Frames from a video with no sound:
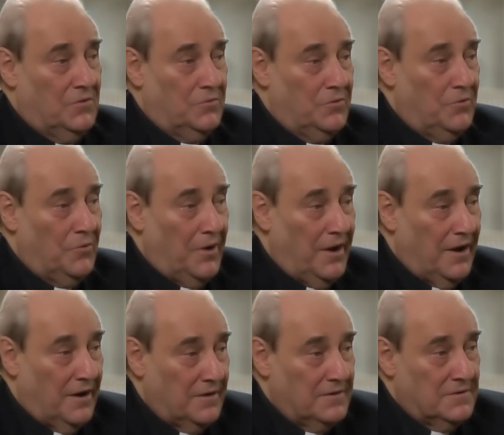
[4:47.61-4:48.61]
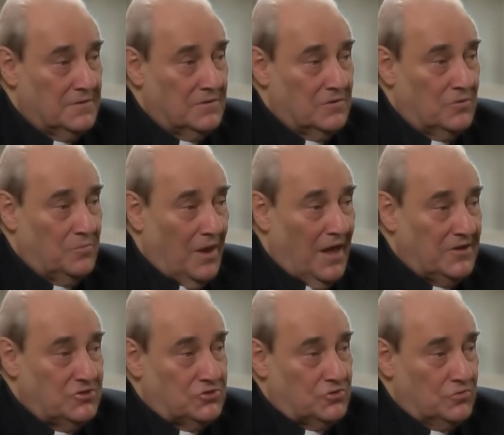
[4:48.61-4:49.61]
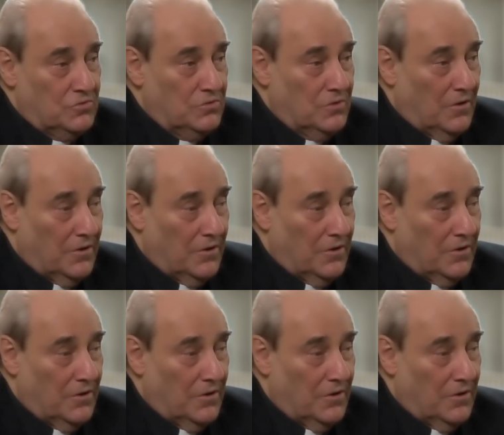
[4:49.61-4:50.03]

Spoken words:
we were obliged to